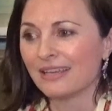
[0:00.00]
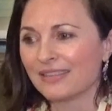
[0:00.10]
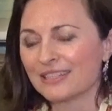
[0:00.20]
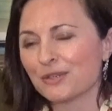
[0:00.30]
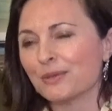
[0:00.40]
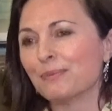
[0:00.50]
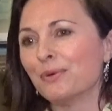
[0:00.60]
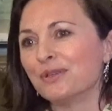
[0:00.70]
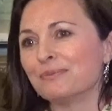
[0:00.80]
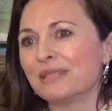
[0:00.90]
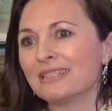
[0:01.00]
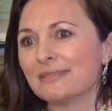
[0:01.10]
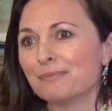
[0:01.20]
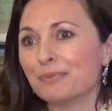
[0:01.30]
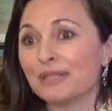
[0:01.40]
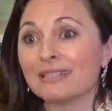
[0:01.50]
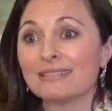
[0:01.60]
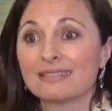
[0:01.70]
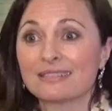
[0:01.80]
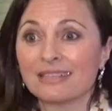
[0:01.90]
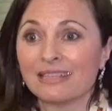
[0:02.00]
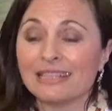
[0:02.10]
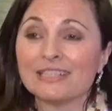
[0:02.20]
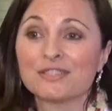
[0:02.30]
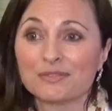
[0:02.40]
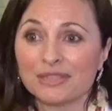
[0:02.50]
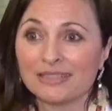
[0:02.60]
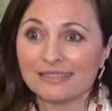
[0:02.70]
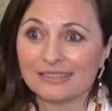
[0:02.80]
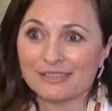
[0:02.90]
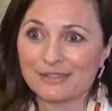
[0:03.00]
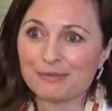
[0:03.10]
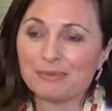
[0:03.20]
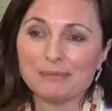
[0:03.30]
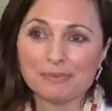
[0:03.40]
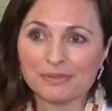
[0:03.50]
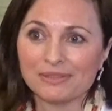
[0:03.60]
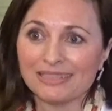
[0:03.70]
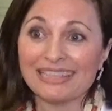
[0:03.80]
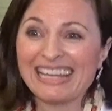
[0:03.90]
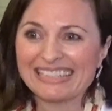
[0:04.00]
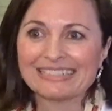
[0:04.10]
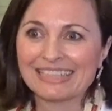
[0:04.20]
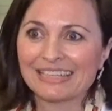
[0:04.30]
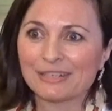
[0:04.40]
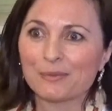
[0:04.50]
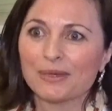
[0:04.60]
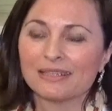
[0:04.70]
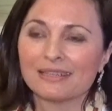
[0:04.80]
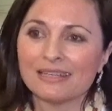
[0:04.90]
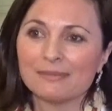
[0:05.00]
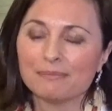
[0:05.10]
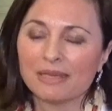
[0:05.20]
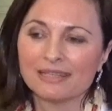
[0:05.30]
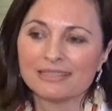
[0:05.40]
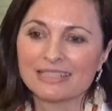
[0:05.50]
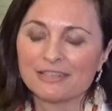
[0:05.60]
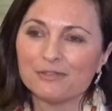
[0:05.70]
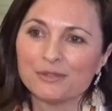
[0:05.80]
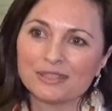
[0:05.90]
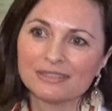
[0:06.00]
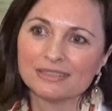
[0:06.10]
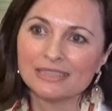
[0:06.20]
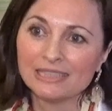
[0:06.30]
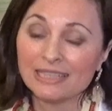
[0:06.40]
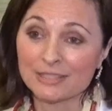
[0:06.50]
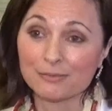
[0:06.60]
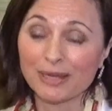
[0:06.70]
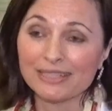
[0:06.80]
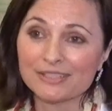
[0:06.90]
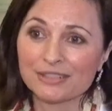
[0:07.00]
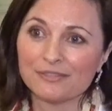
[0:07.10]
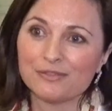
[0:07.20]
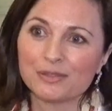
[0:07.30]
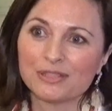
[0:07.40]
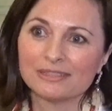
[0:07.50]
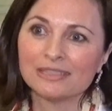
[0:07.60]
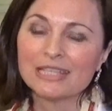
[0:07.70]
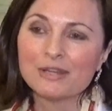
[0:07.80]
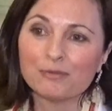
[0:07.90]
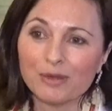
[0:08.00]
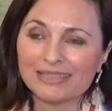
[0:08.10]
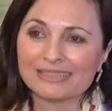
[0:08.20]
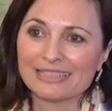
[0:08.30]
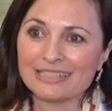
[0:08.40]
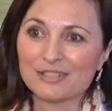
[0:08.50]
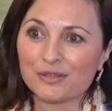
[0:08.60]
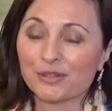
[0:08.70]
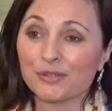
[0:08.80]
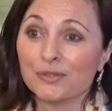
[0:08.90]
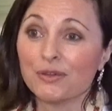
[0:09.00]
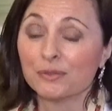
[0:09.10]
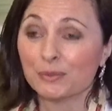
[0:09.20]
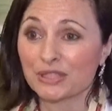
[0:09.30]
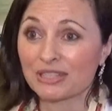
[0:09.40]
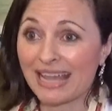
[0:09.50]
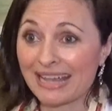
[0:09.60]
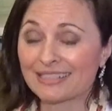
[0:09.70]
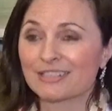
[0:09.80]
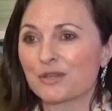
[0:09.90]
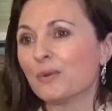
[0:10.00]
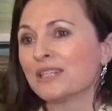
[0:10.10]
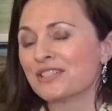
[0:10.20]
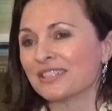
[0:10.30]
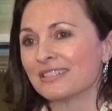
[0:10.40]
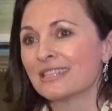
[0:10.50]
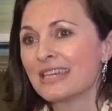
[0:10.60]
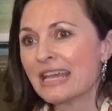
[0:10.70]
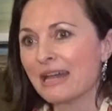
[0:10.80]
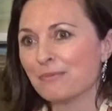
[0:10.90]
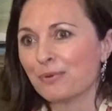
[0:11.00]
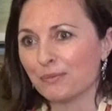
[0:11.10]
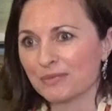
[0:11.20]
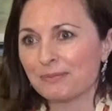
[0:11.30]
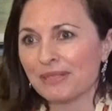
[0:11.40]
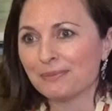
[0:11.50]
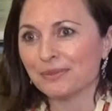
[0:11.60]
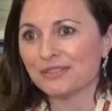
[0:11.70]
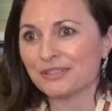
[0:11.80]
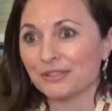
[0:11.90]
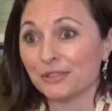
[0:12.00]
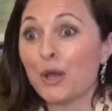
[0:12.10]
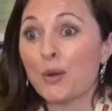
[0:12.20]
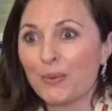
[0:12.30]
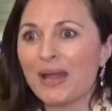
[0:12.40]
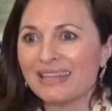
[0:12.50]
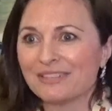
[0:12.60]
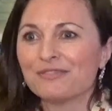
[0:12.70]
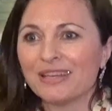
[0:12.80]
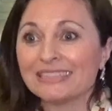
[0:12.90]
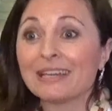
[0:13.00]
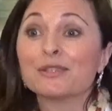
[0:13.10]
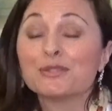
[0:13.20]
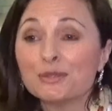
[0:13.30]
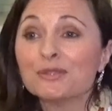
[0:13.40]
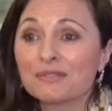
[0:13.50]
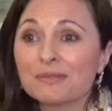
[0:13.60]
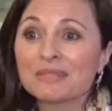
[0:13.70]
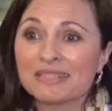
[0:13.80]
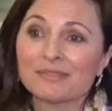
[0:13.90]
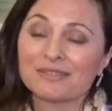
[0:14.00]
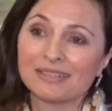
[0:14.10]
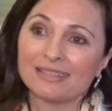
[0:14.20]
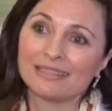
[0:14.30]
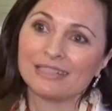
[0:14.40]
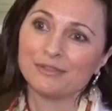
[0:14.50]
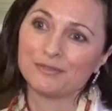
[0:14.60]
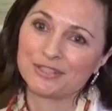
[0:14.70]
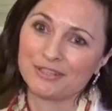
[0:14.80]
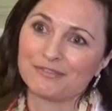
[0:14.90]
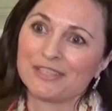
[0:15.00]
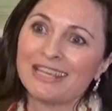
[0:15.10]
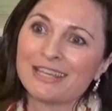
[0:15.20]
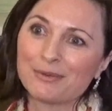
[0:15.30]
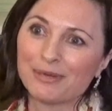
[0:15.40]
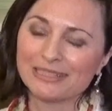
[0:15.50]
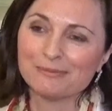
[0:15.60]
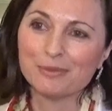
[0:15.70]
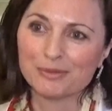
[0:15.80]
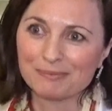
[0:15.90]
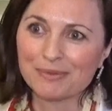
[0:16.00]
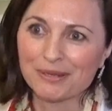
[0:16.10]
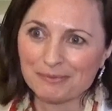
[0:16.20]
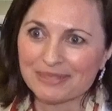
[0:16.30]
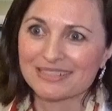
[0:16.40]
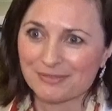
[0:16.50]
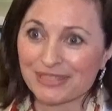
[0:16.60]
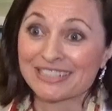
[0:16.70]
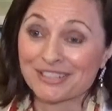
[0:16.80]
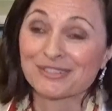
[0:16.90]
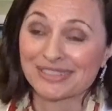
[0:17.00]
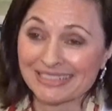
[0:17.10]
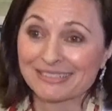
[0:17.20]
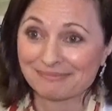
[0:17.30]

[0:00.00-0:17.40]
they're so important because it brings history to people in an entertaining way. And, it, and if you can, as a writer, if you can write a historical novel which asks questions and prompts people to go away and find out the truth for themselves, then I think you've served quite an important purpose for history.